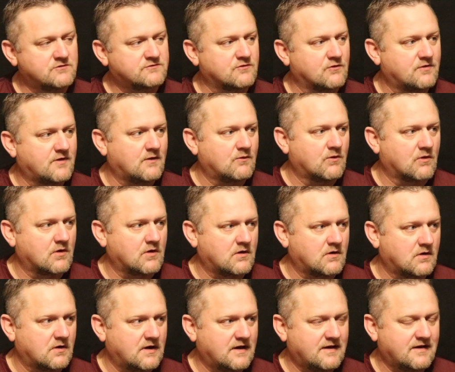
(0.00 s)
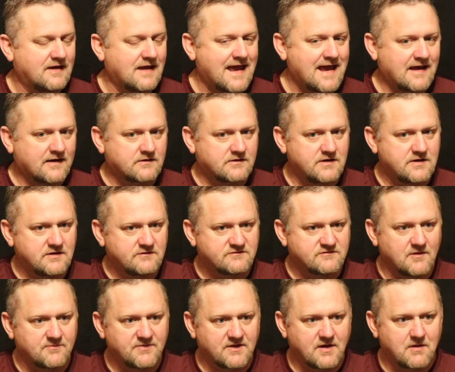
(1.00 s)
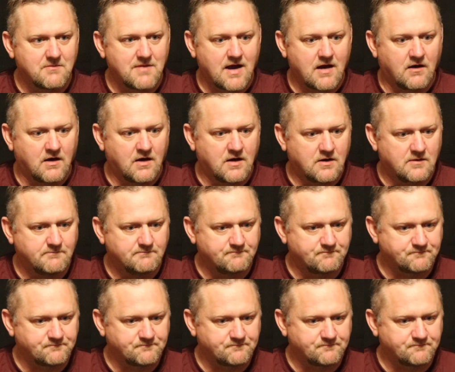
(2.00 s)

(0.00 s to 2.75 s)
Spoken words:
so they were enacting something about